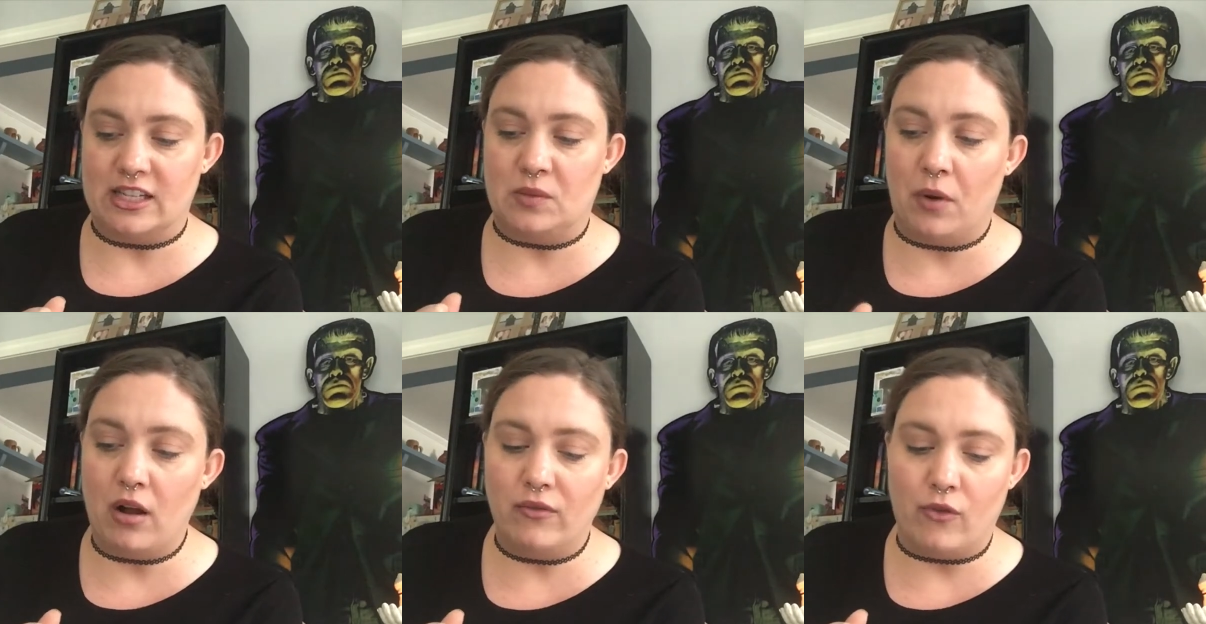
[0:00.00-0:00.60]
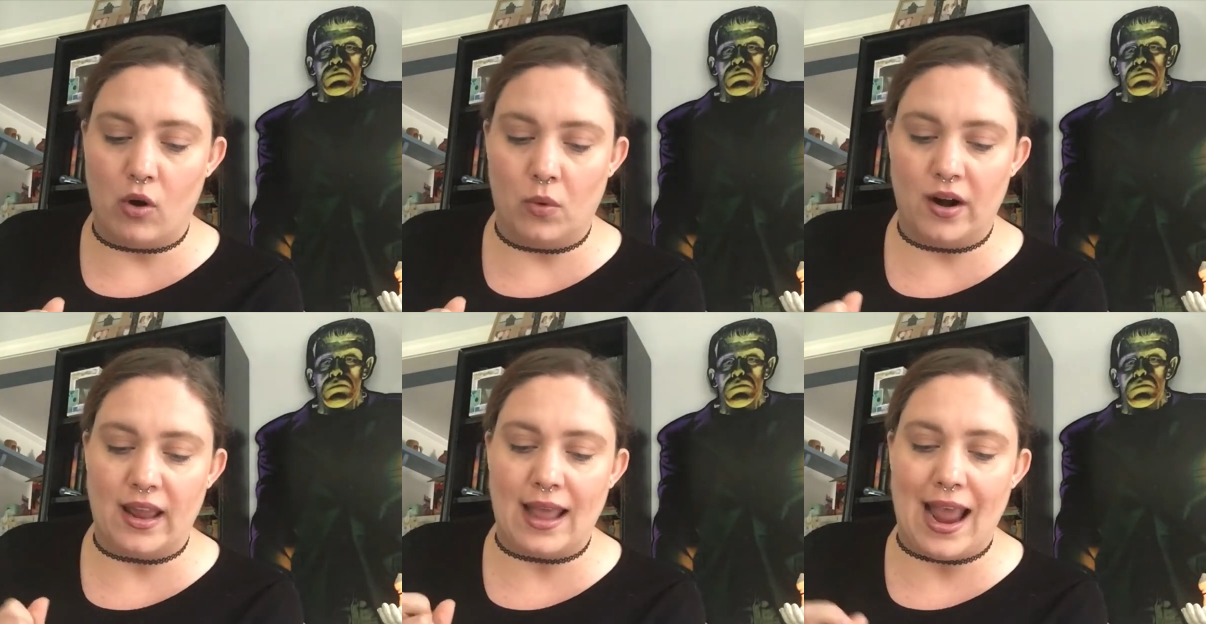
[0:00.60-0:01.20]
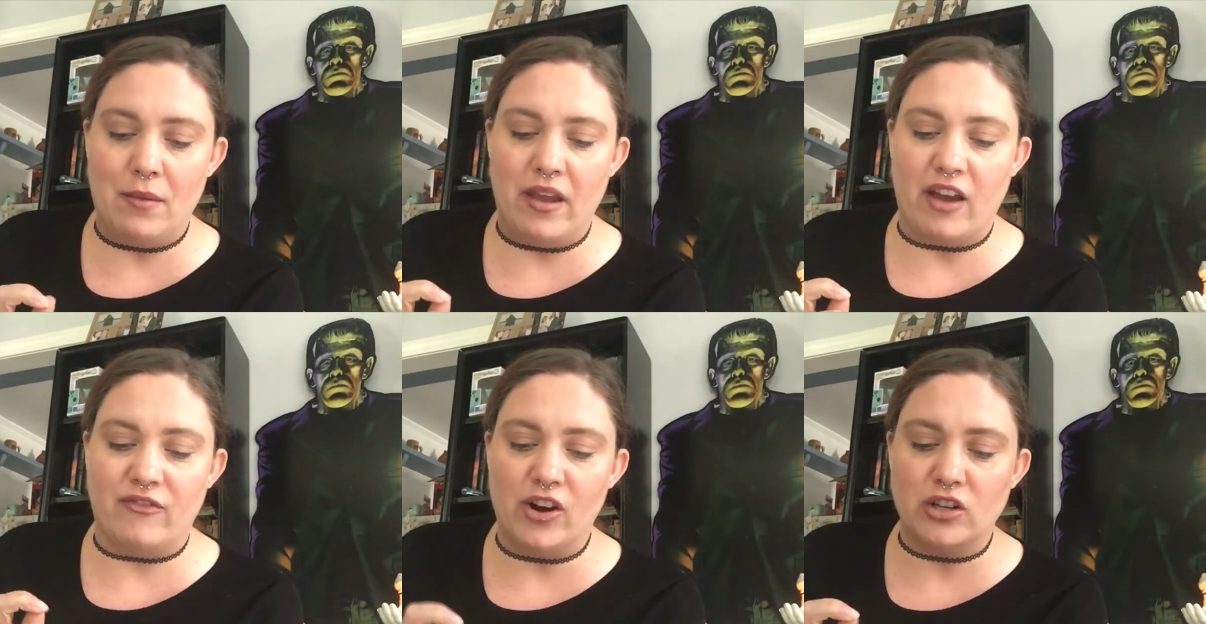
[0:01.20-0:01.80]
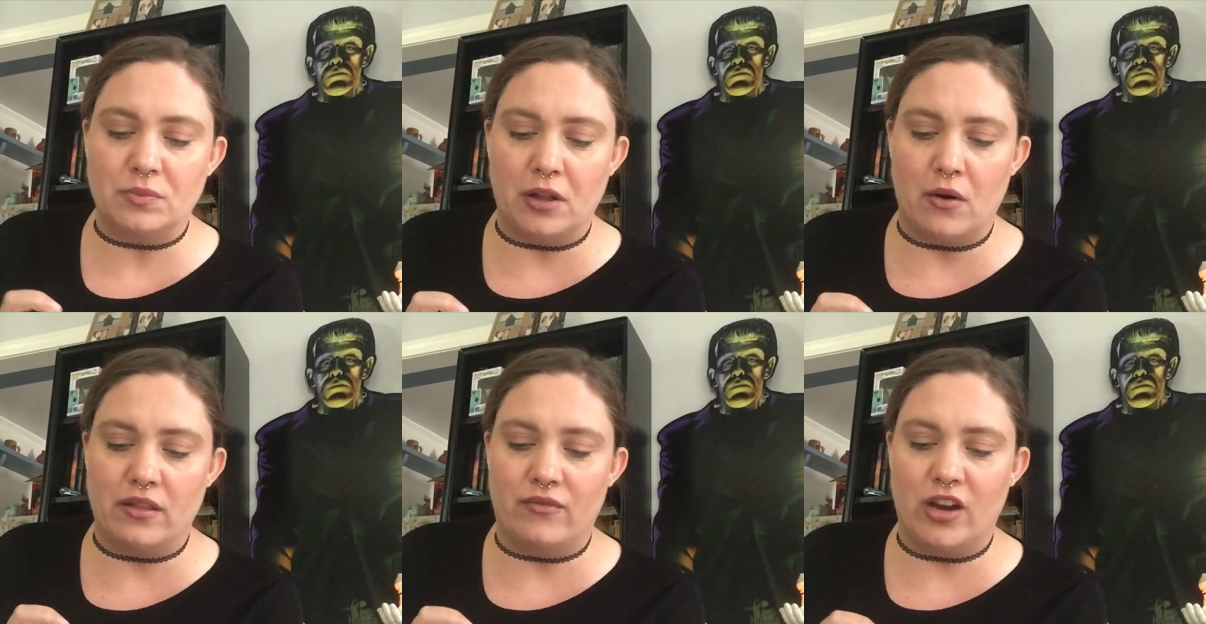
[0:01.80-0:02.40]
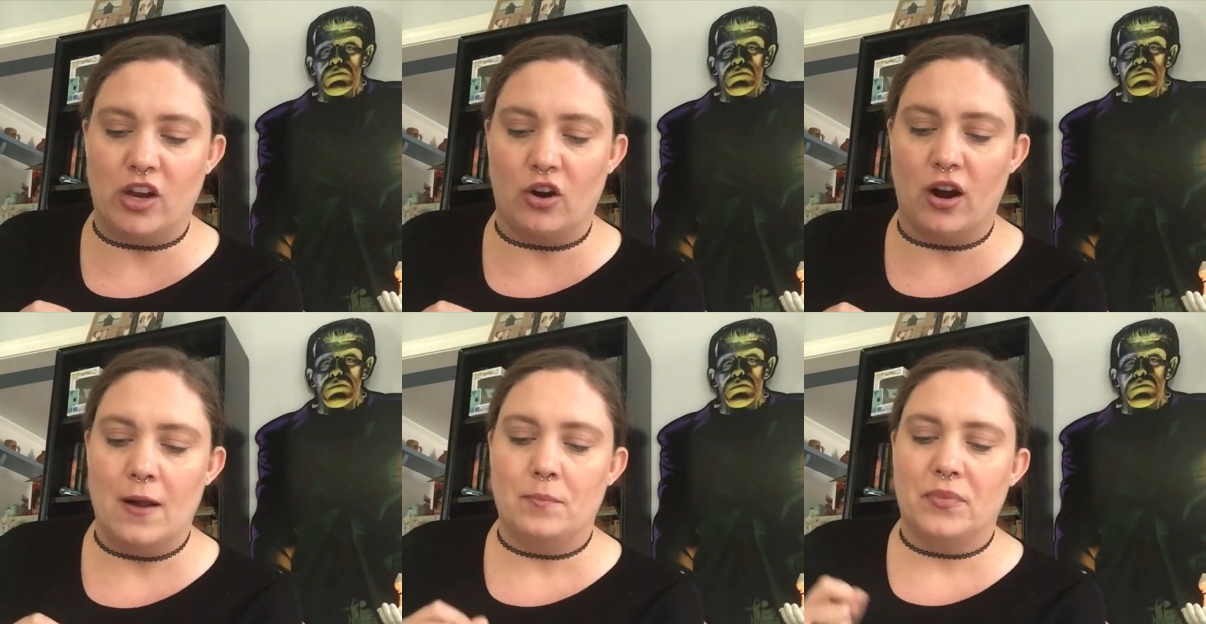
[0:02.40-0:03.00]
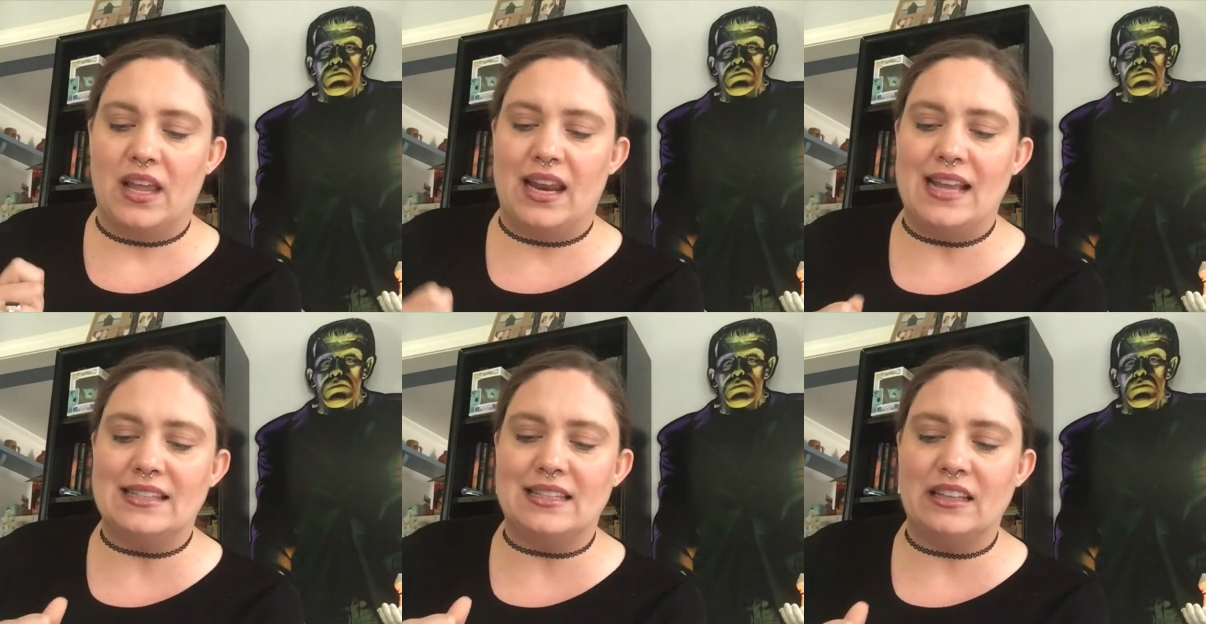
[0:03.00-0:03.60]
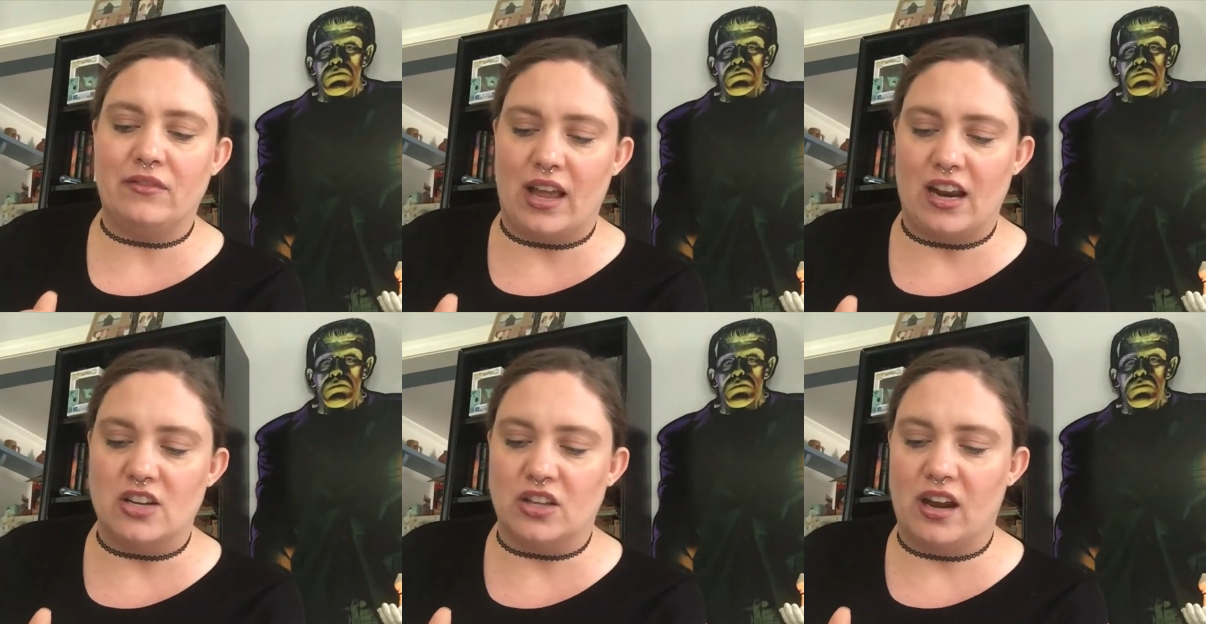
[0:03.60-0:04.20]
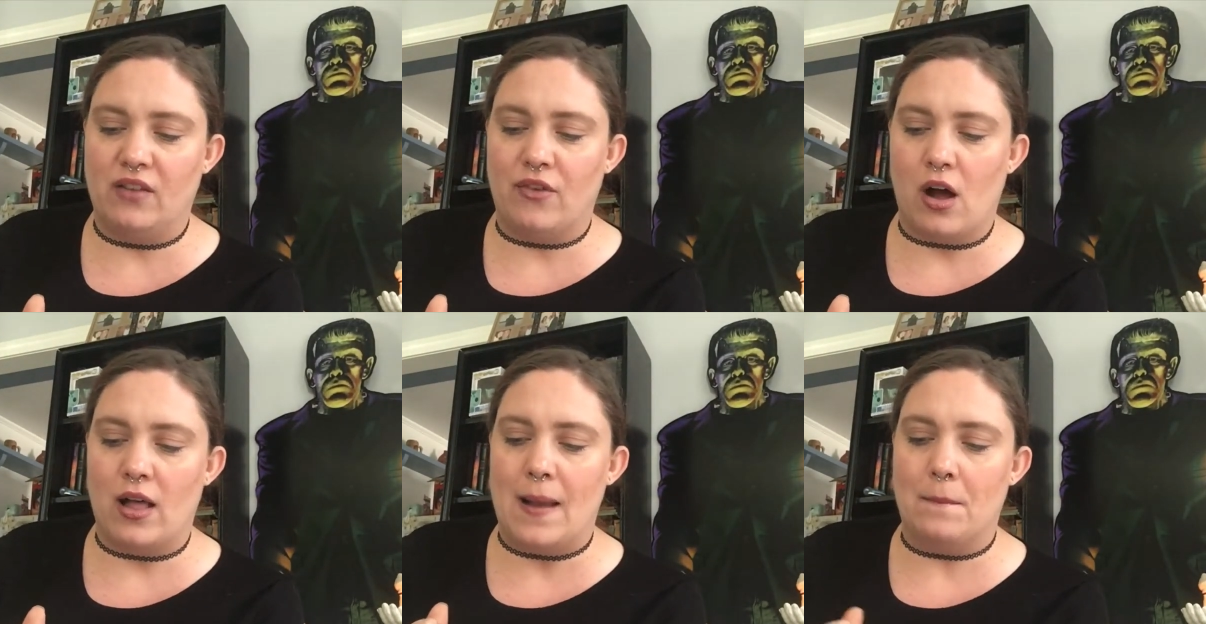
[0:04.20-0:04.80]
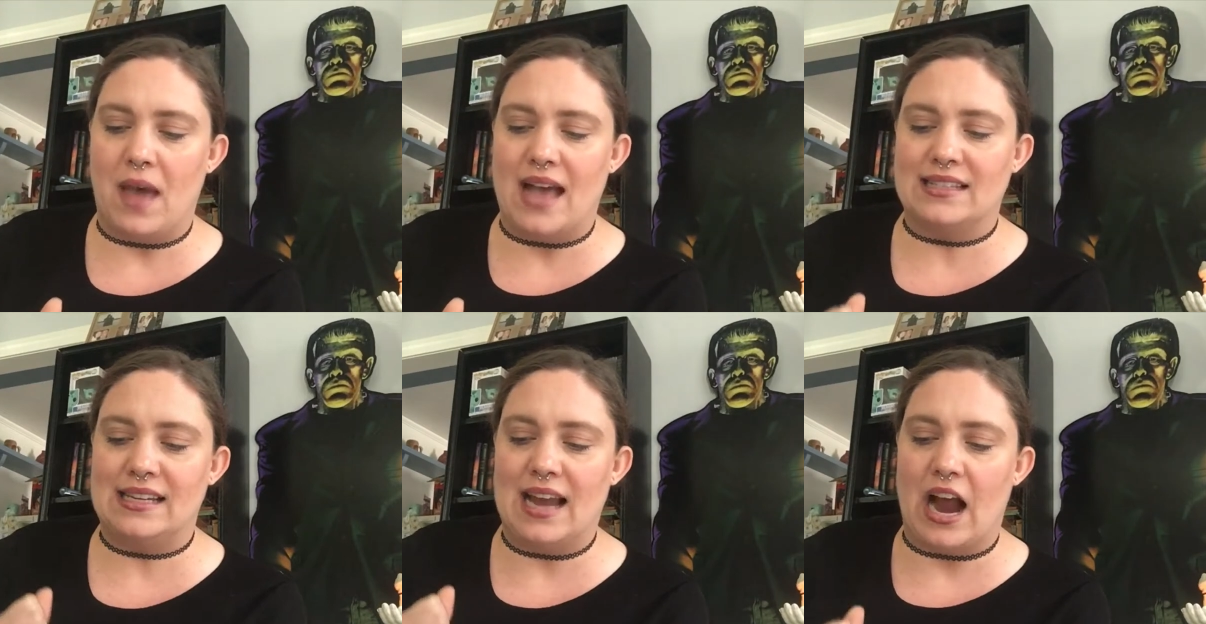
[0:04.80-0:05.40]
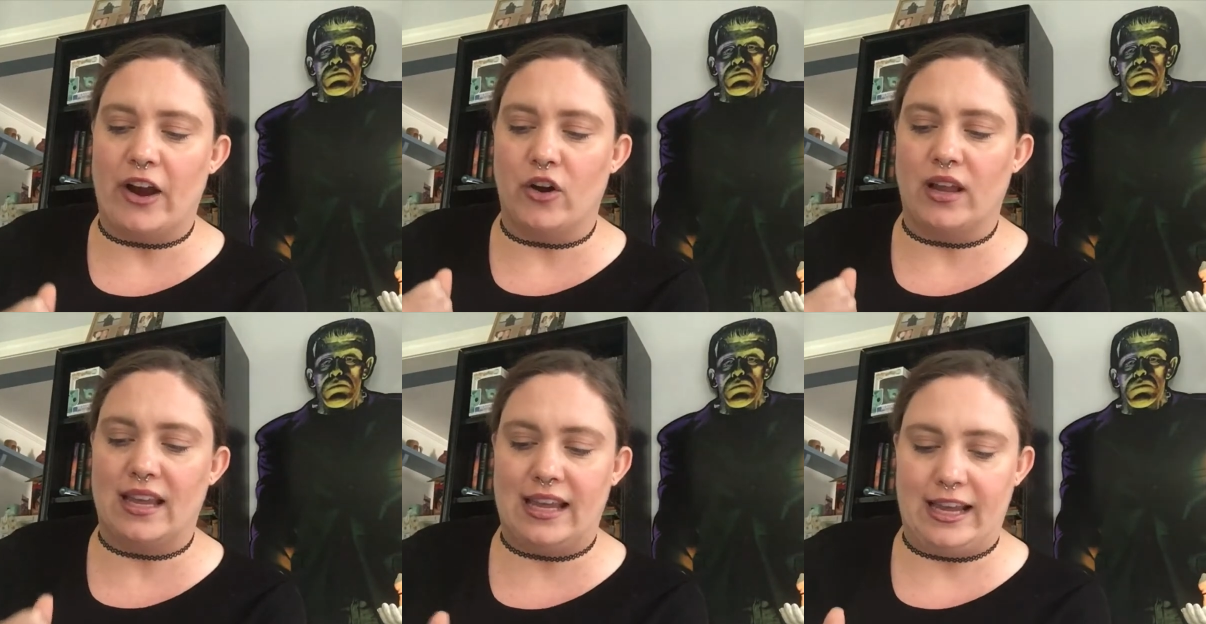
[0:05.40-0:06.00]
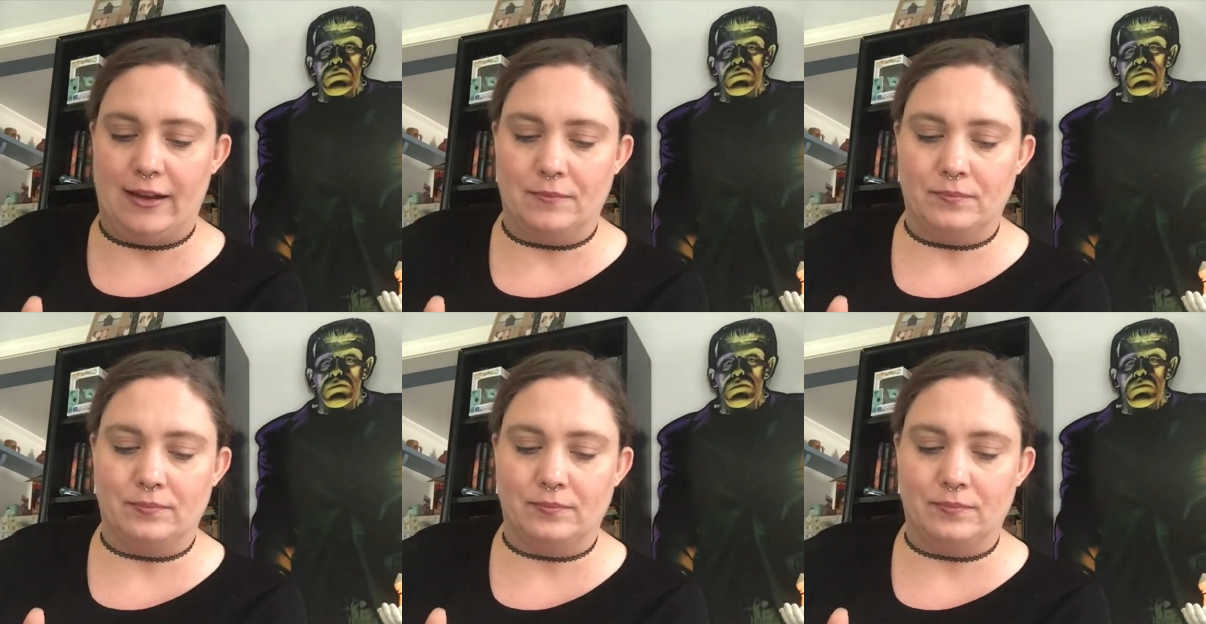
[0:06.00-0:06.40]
Speaker 1: sprung forward, and aiming a fierce blow at the figure, it instantly vanished, letting fall a massy iron key.